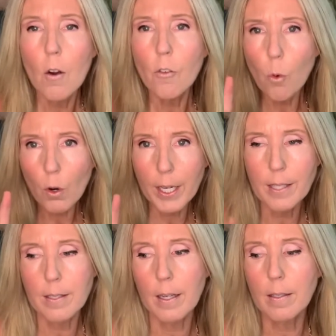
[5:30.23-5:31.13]
For
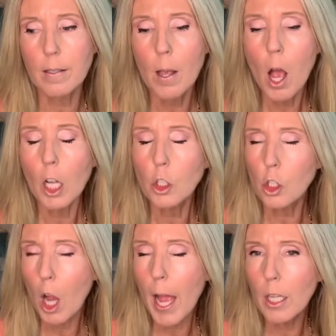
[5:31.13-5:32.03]
instance, a
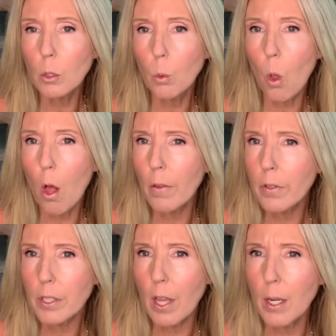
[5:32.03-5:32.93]
child will all of a
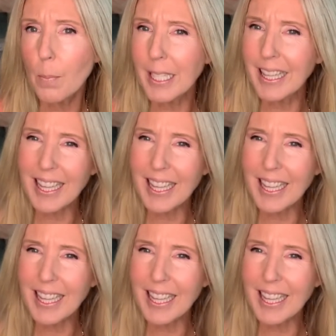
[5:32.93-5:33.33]
sudden be